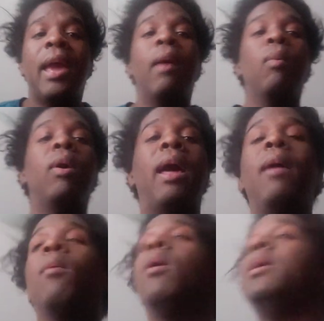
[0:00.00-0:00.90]
And
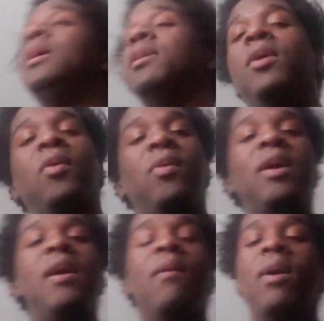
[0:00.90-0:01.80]
what he do?
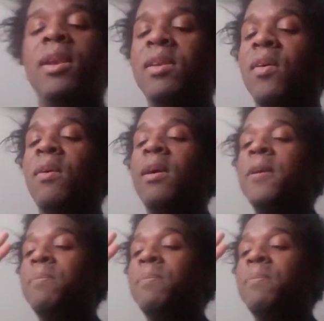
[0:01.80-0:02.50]
What he do?